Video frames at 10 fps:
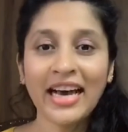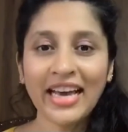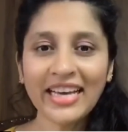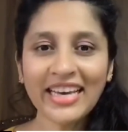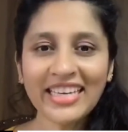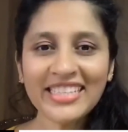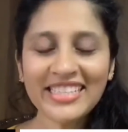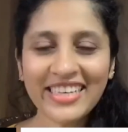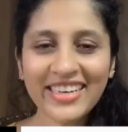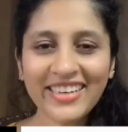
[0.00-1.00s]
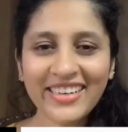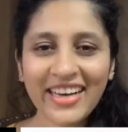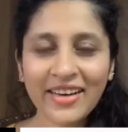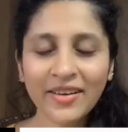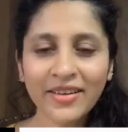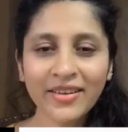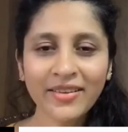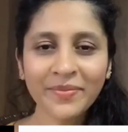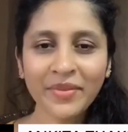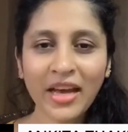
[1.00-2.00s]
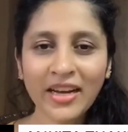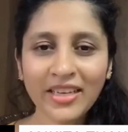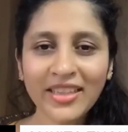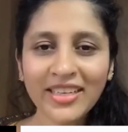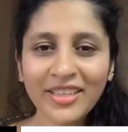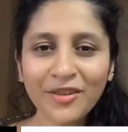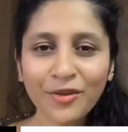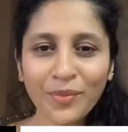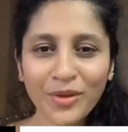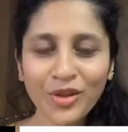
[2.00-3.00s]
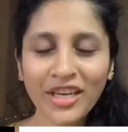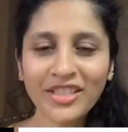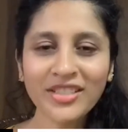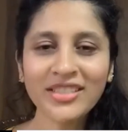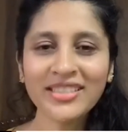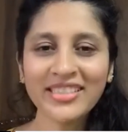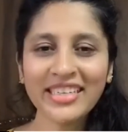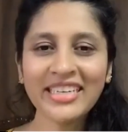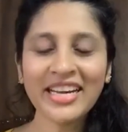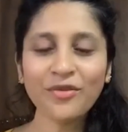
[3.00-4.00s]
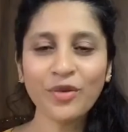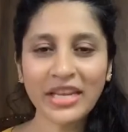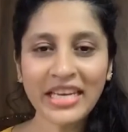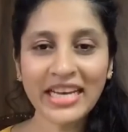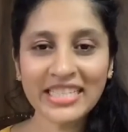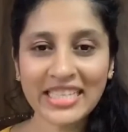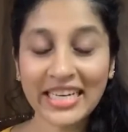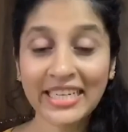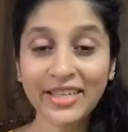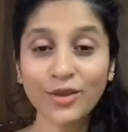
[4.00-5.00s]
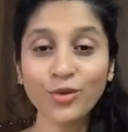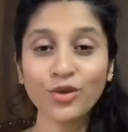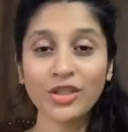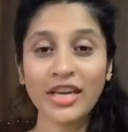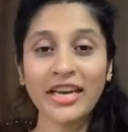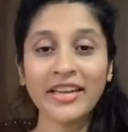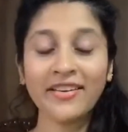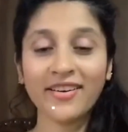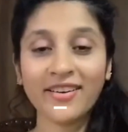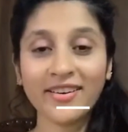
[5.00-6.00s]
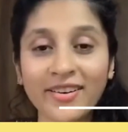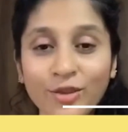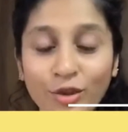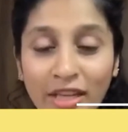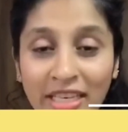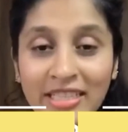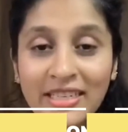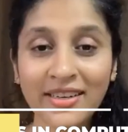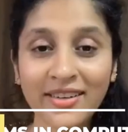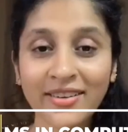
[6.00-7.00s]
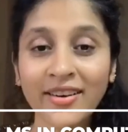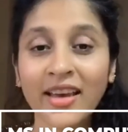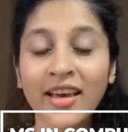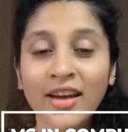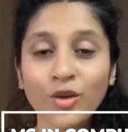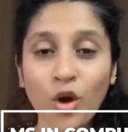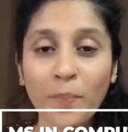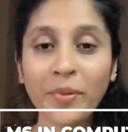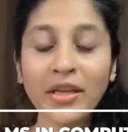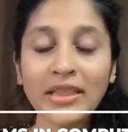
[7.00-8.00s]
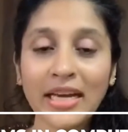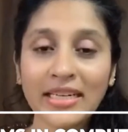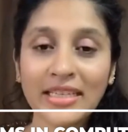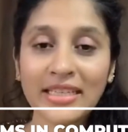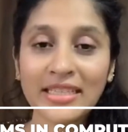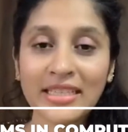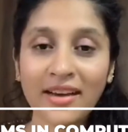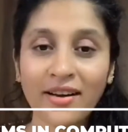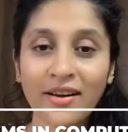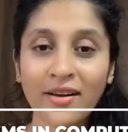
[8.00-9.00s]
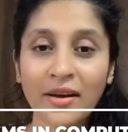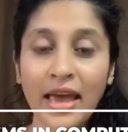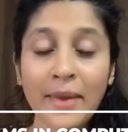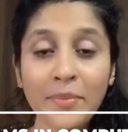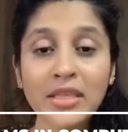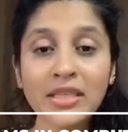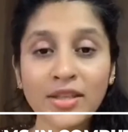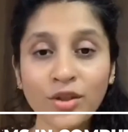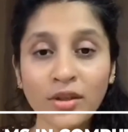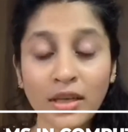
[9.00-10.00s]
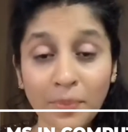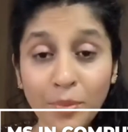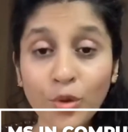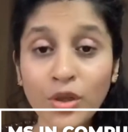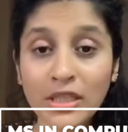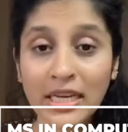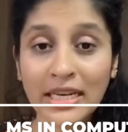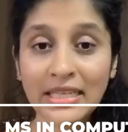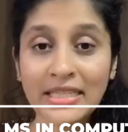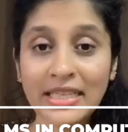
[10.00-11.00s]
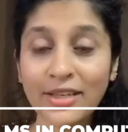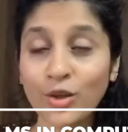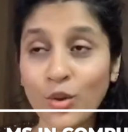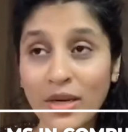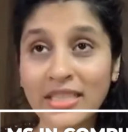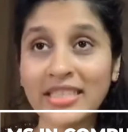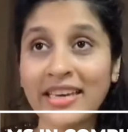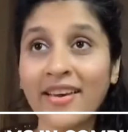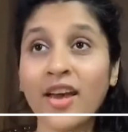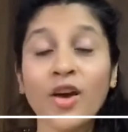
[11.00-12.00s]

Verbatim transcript: Hi guys, uh, um, Ankita here from Education Street and very excited to share uh, today's uh, topic that is uh, MS in computer science in USA.